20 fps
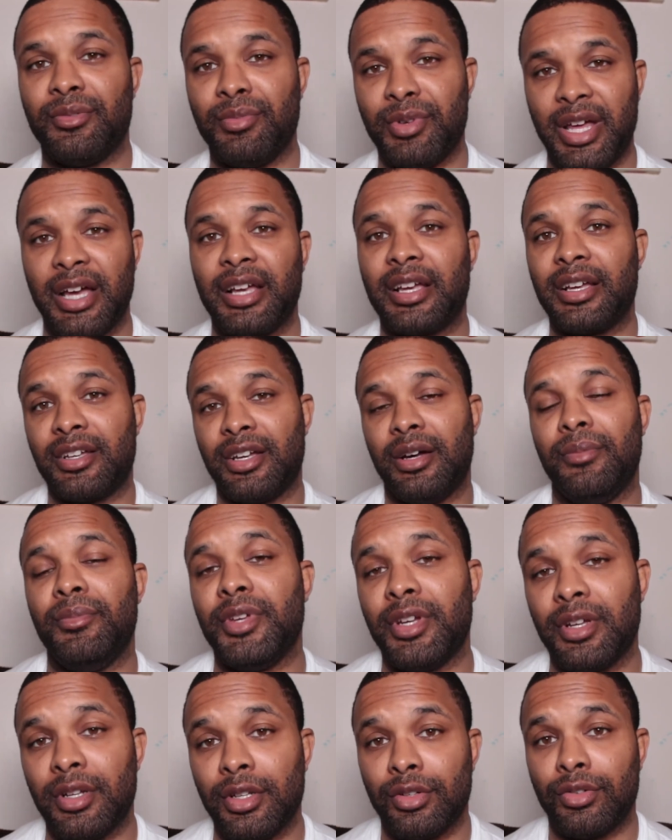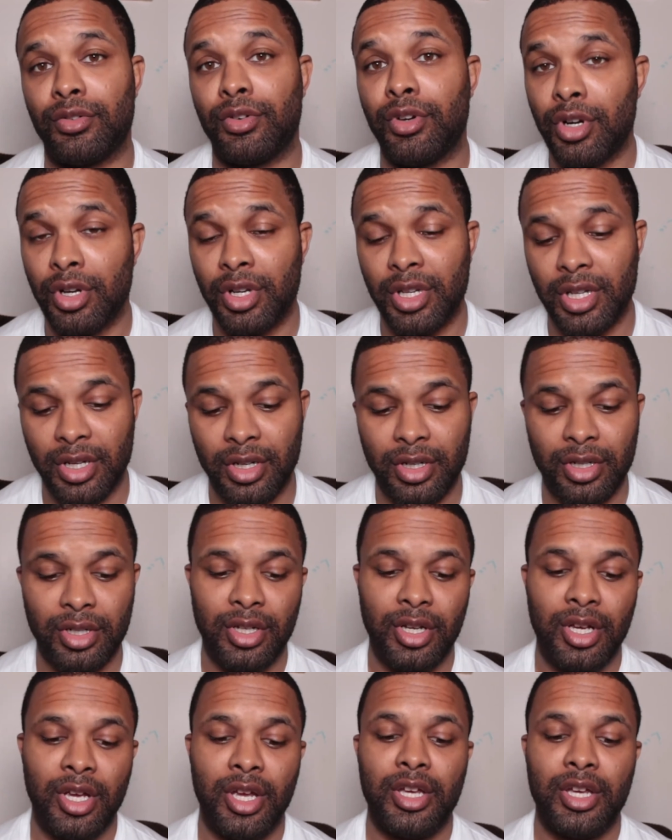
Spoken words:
but I could come there a little earlier.